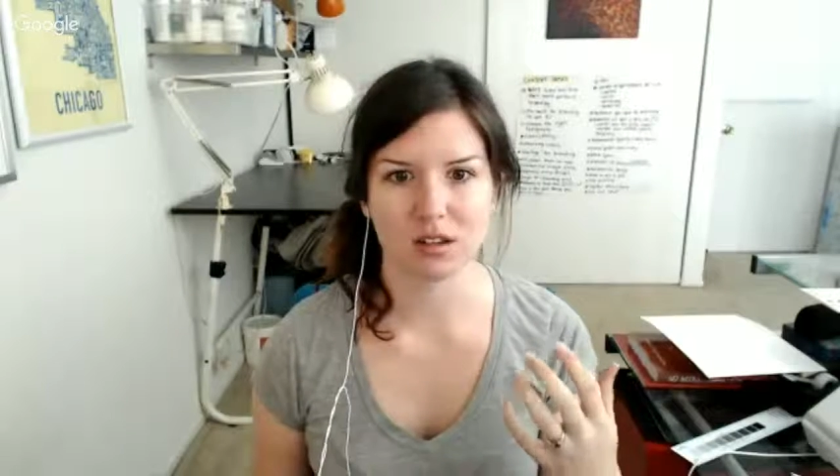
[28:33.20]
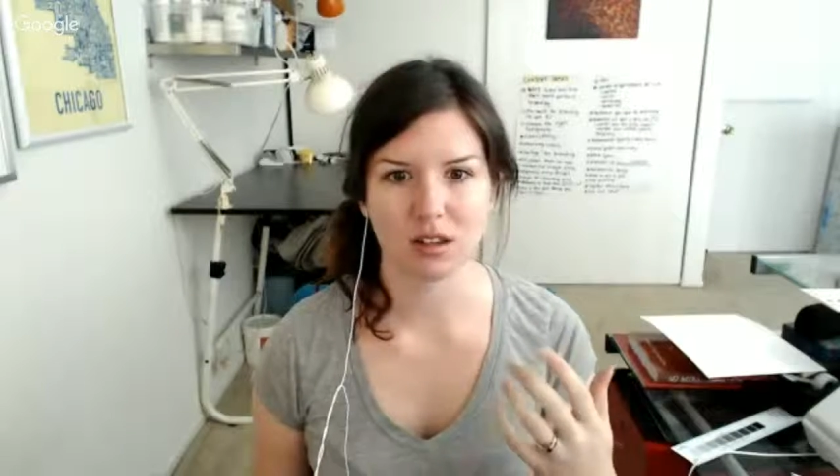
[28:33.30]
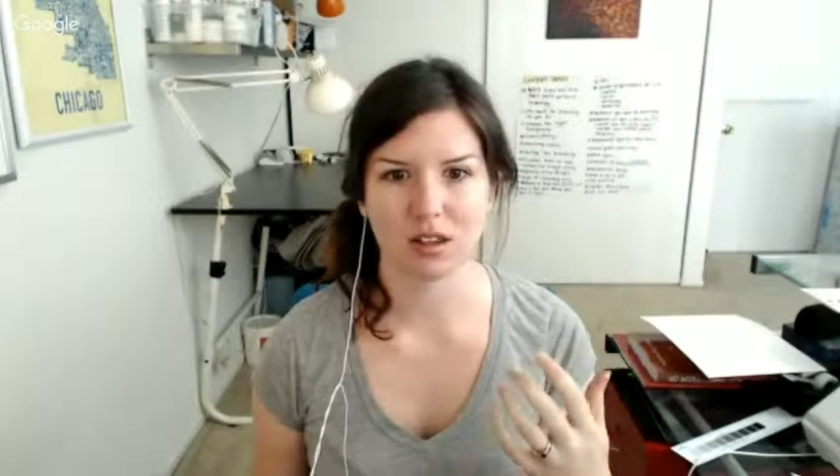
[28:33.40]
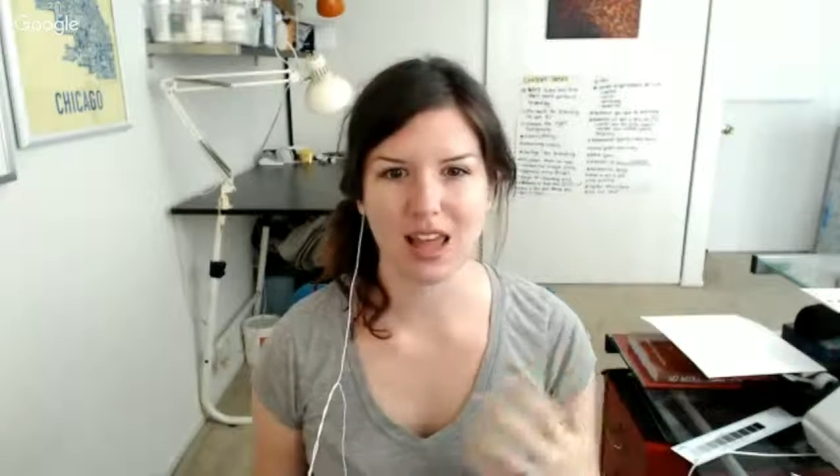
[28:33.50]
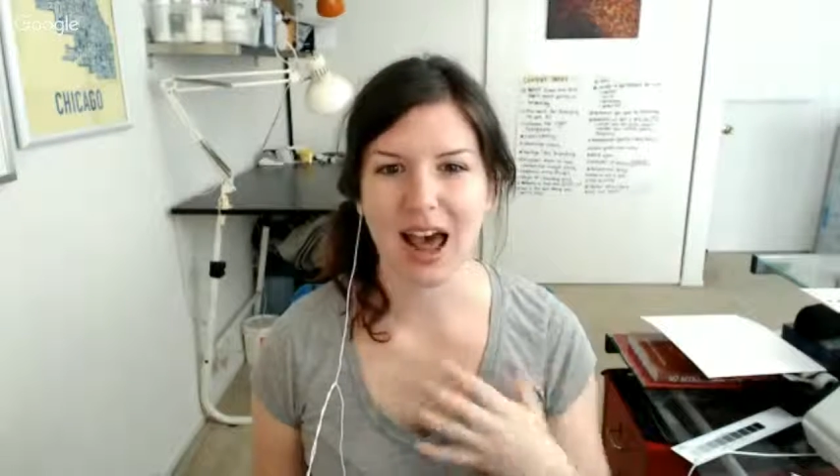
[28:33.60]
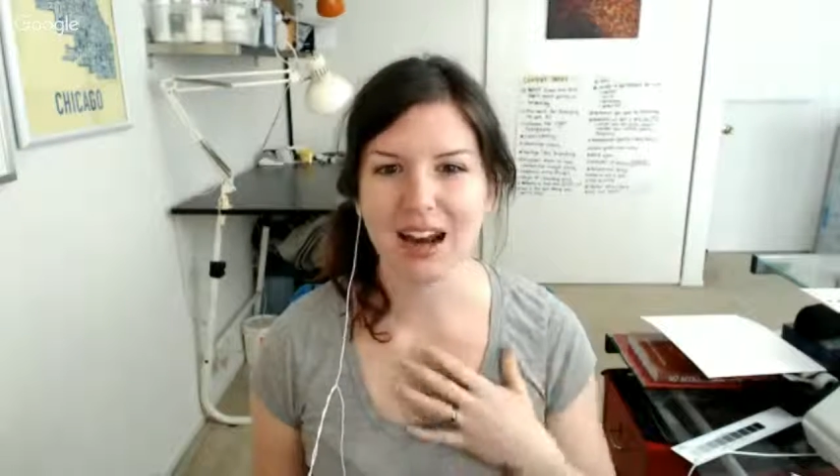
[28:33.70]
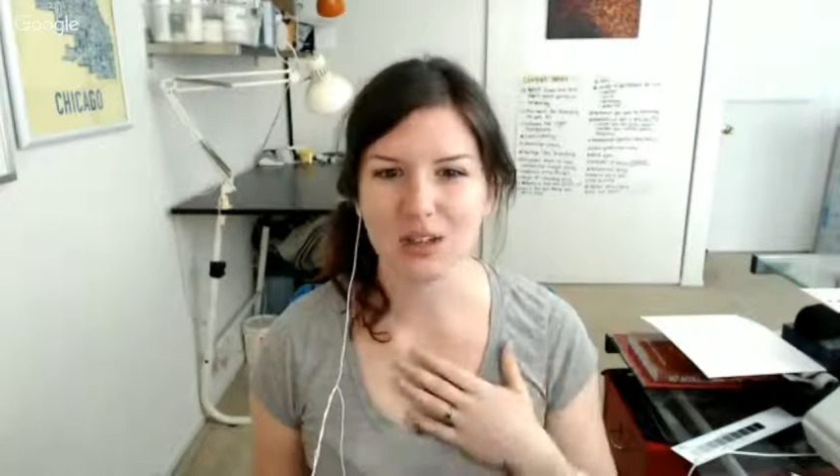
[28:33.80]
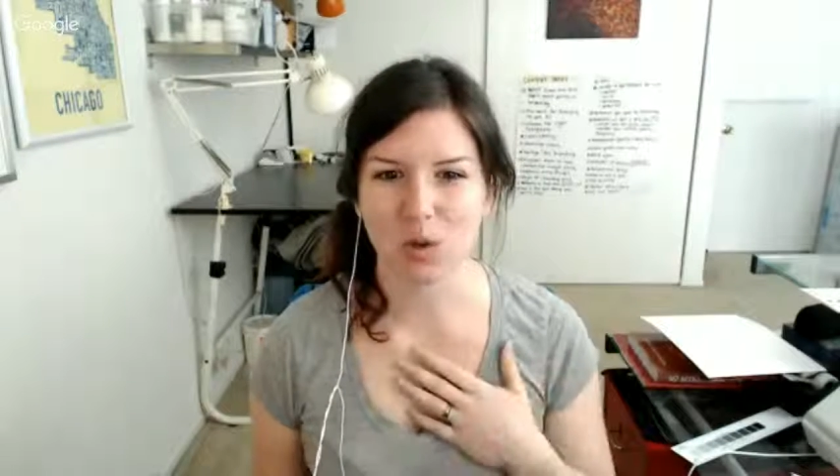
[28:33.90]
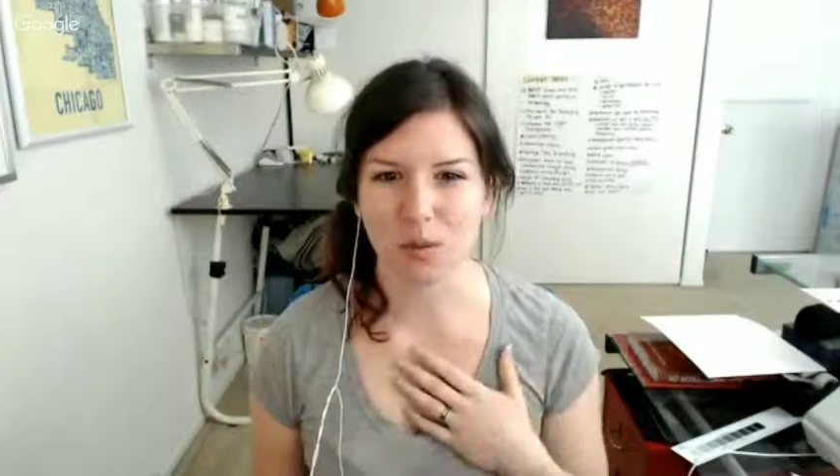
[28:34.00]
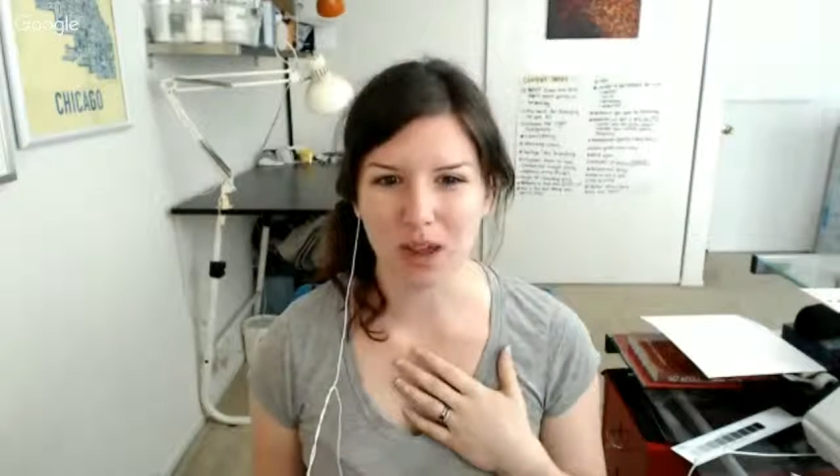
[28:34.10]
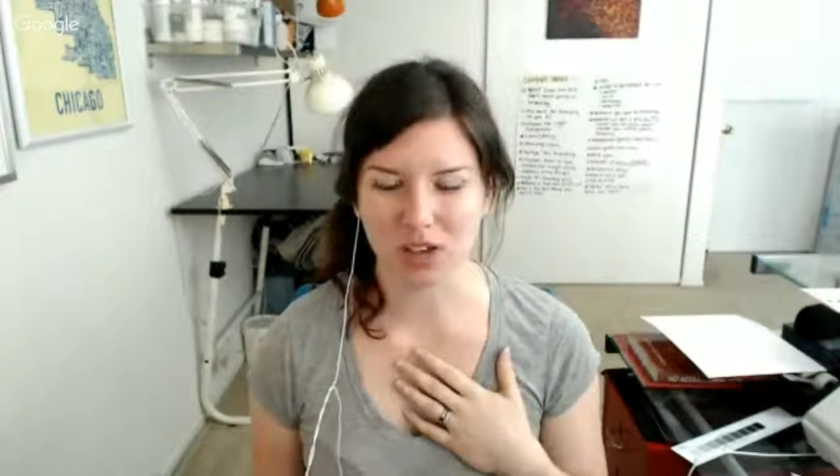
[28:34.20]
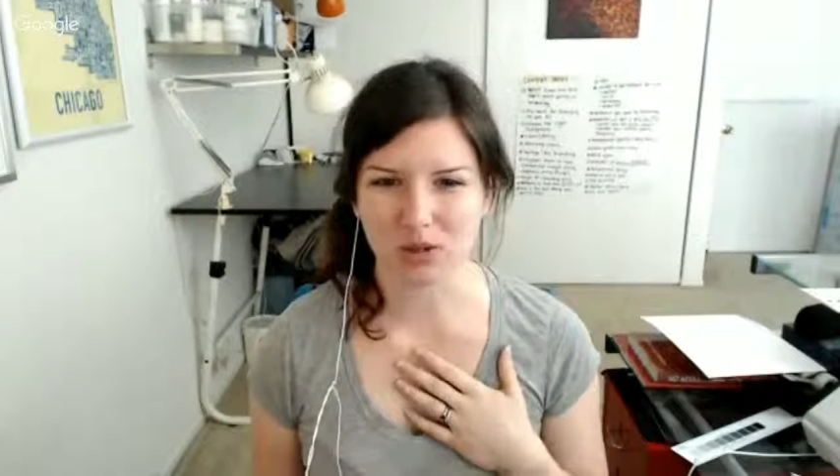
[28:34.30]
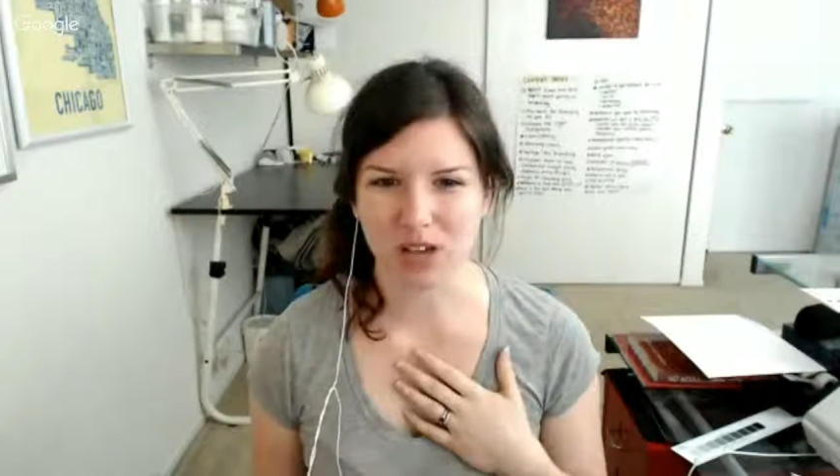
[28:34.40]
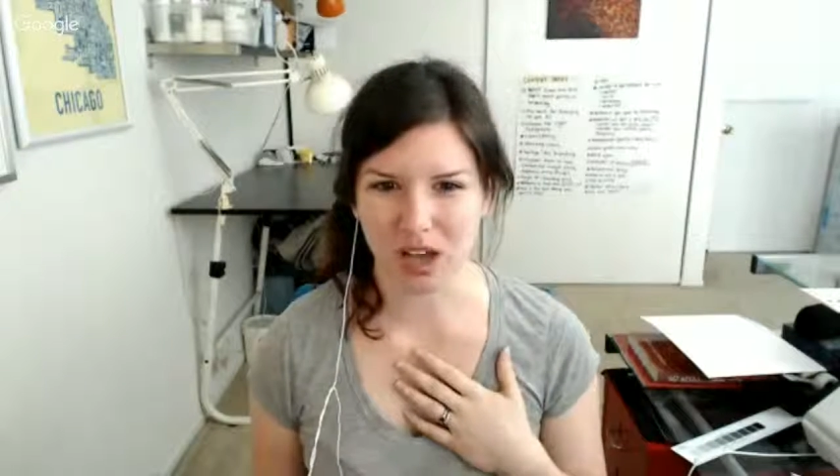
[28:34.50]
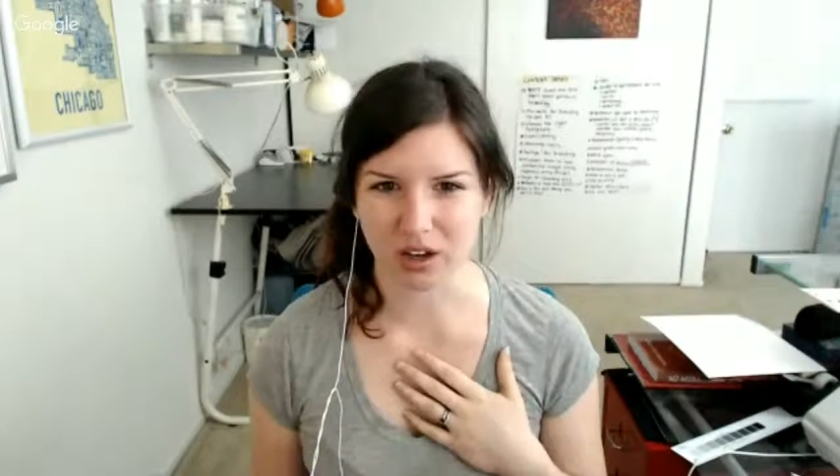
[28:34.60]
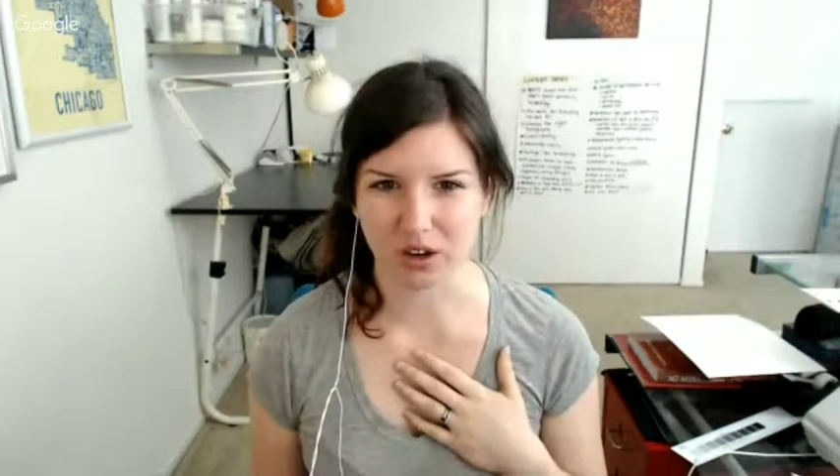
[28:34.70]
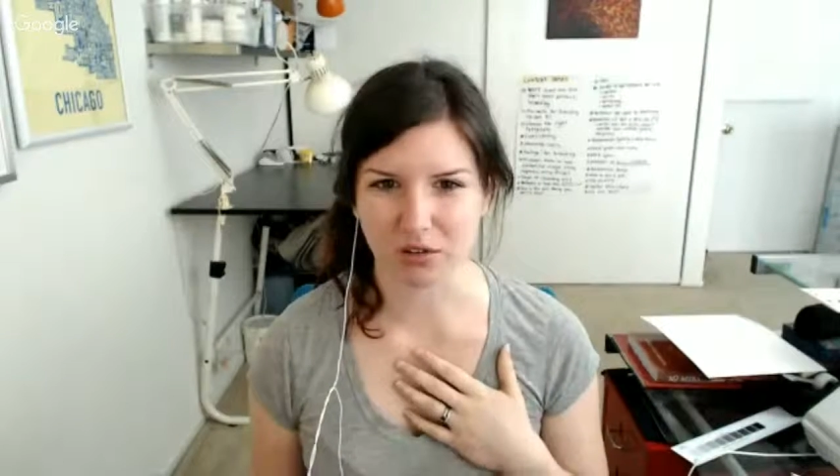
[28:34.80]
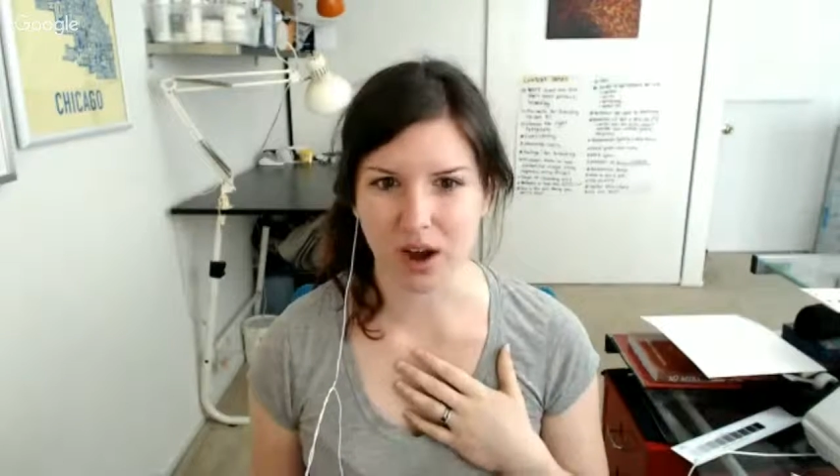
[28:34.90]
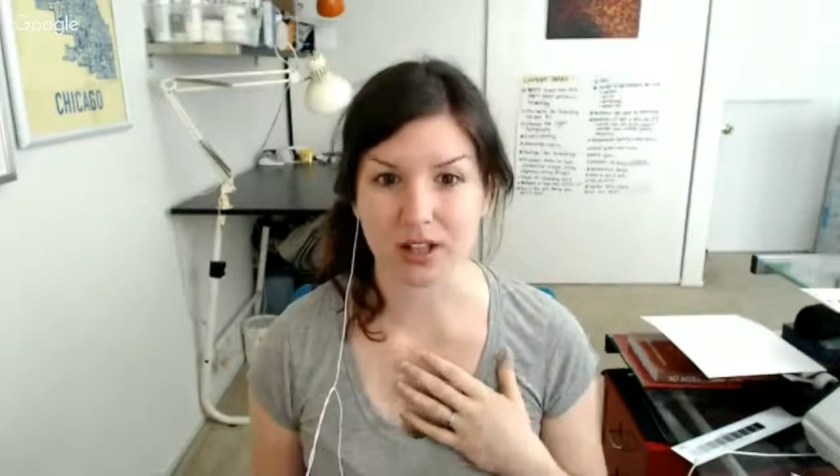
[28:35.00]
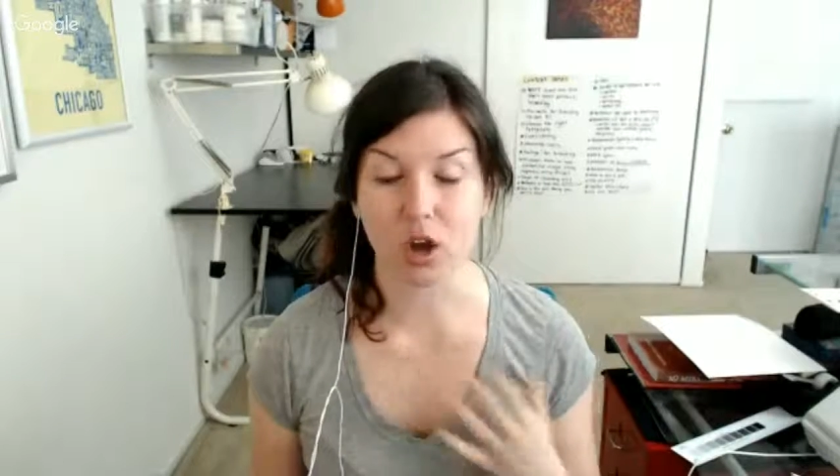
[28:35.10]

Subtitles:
that is what makes you tell your friends,